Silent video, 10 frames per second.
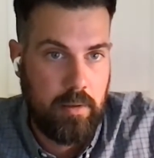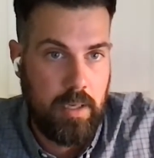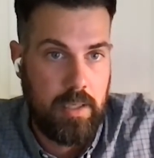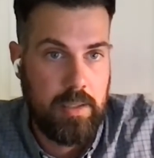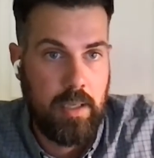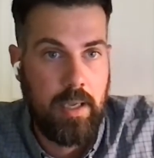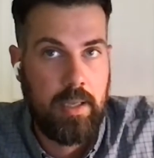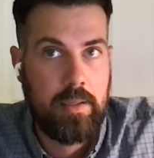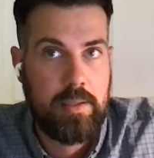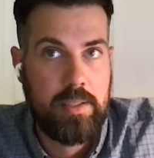and
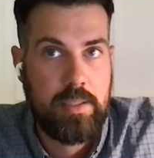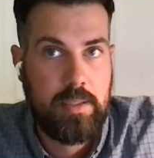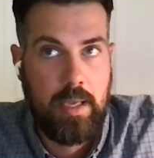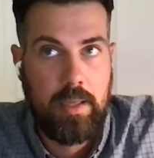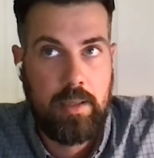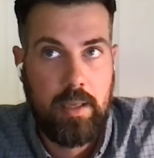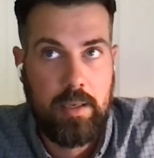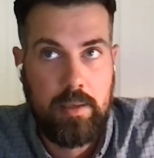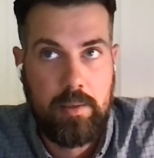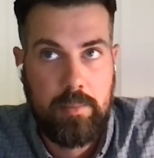
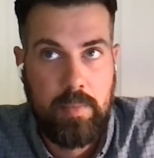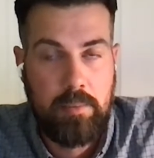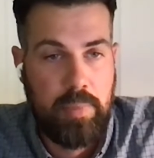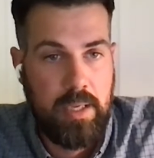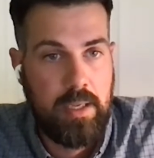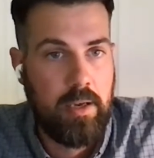that being